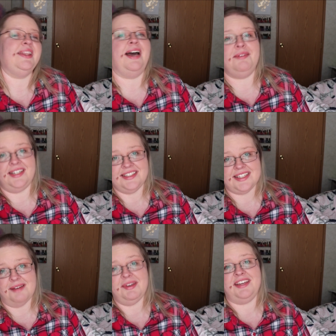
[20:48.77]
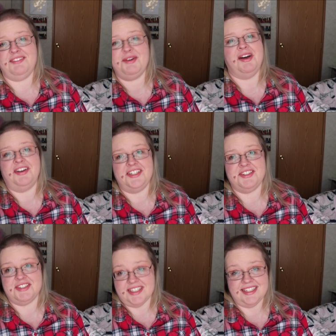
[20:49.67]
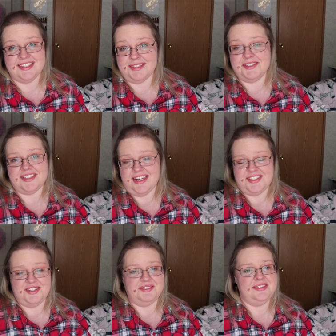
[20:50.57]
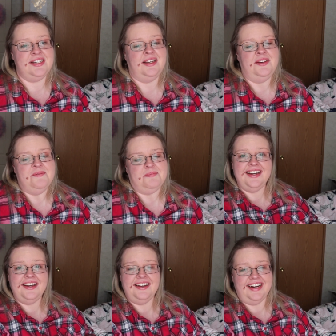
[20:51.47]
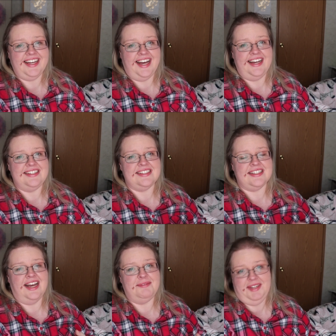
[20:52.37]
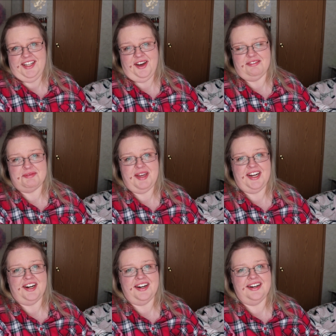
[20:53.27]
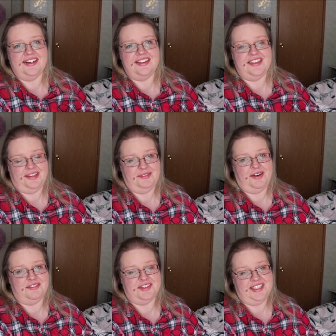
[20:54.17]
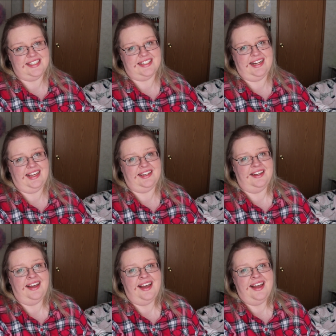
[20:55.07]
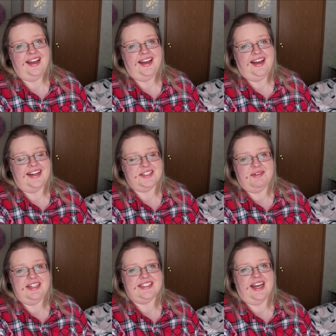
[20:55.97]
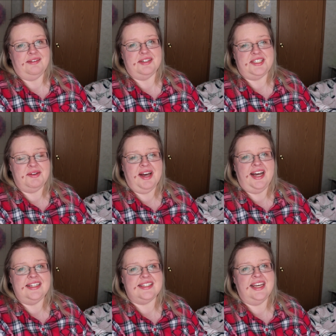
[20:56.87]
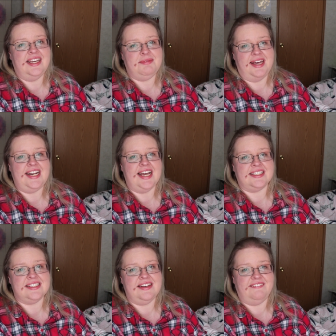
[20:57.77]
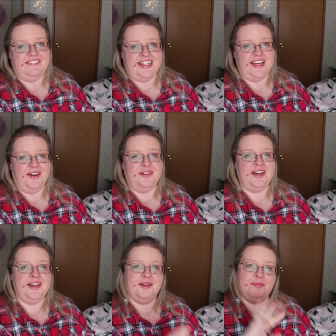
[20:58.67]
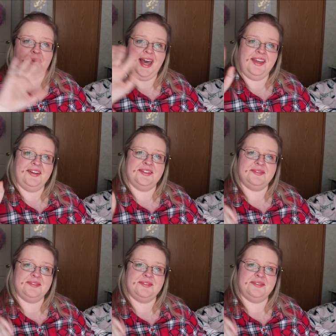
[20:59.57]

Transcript: but that one is coming if you are interested, so stay tuned. All right, guys, I'm getting off from here. Thank you all for listening. As always, I will see you guys in my next video. Bye.